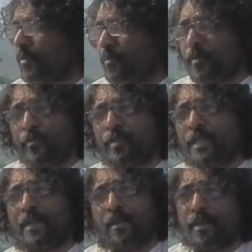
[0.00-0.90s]
someone would
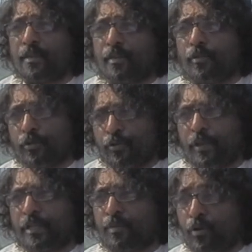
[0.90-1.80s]
say that you know you
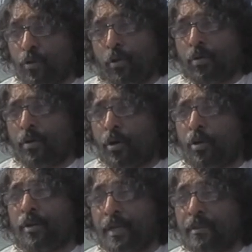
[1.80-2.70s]
should explore
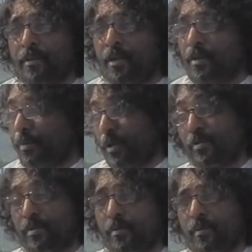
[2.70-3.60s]
horror and thriller
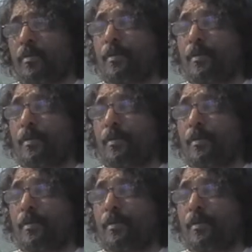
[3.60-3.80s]
because